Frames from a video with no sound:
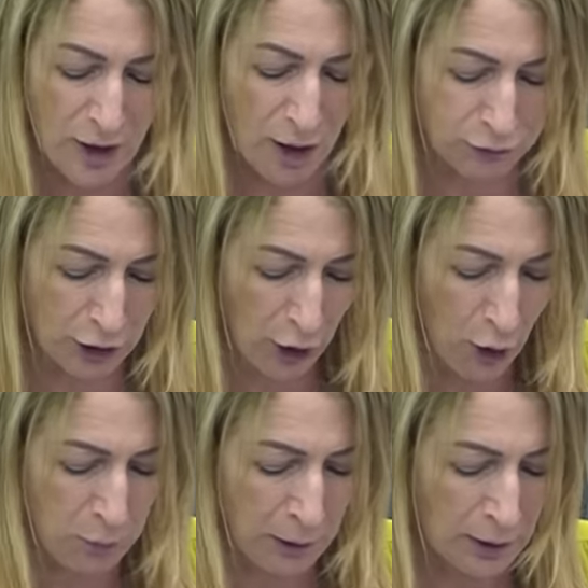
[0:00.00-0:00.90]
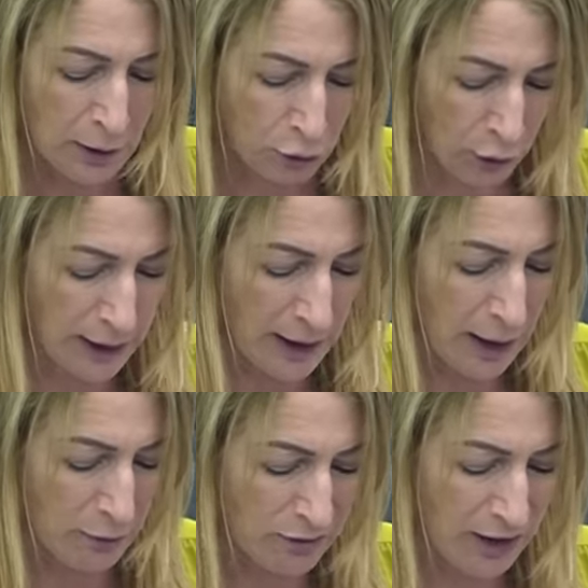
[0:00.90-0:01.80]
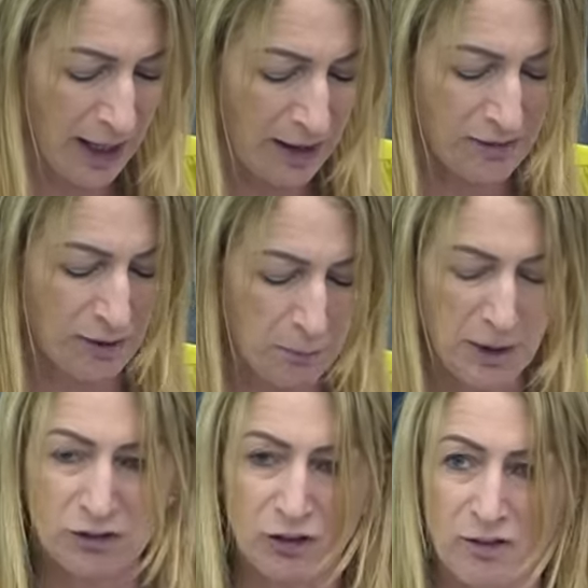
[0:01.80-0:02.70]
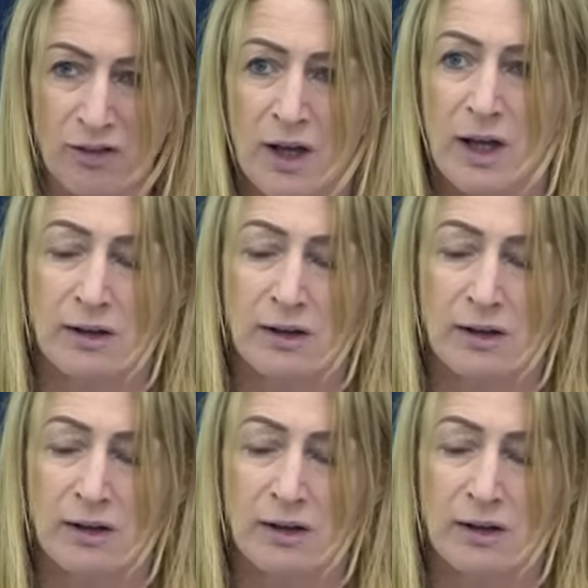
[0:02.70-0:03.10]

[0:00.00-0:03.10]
of global greenhouse gas emissions.